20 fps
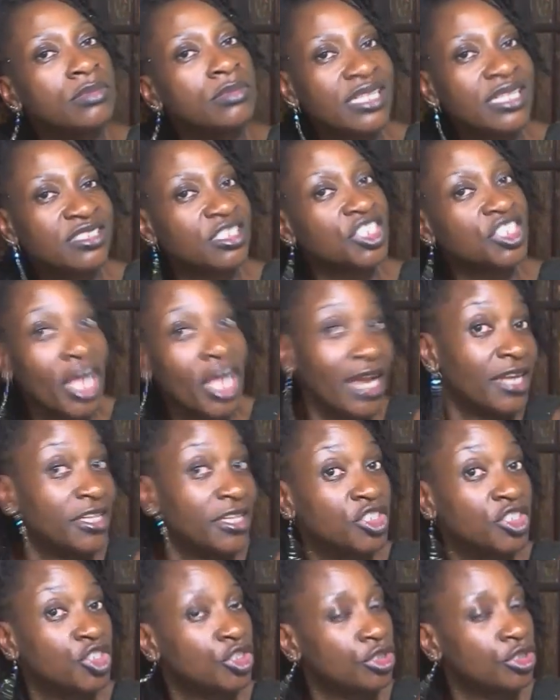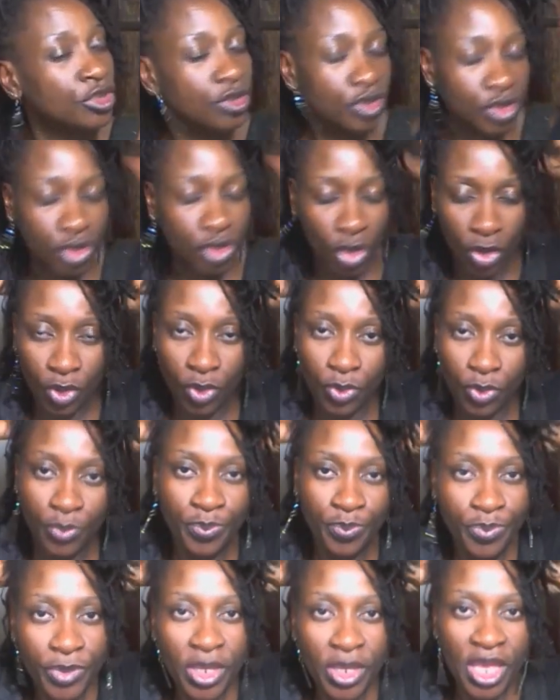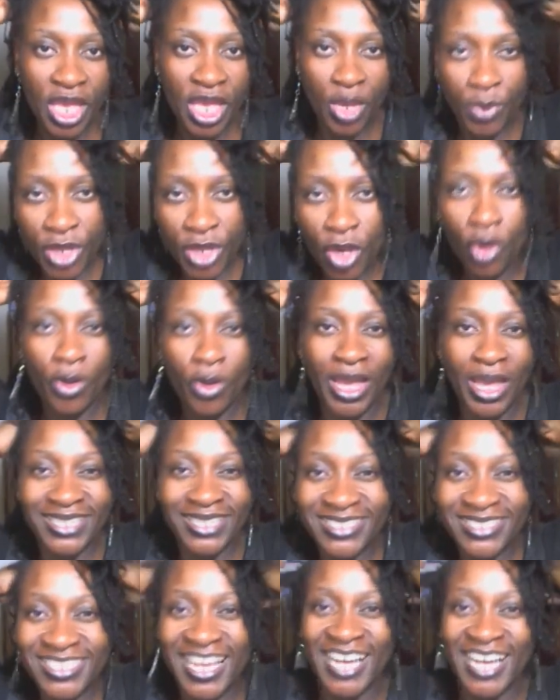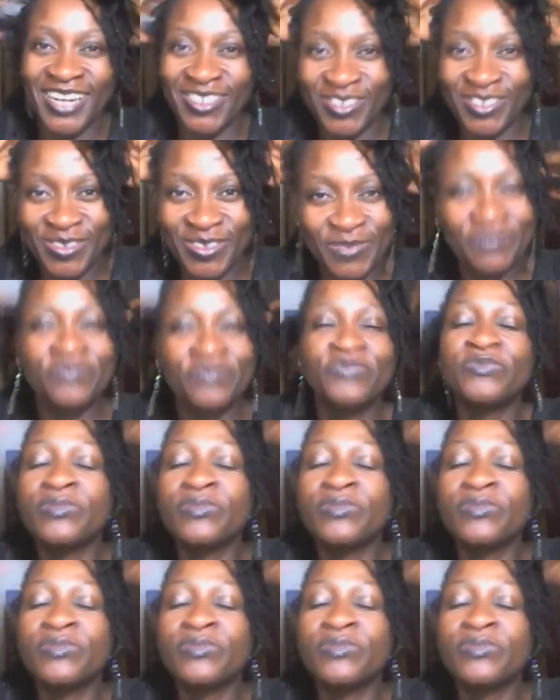that's the challenge so here we go hairs down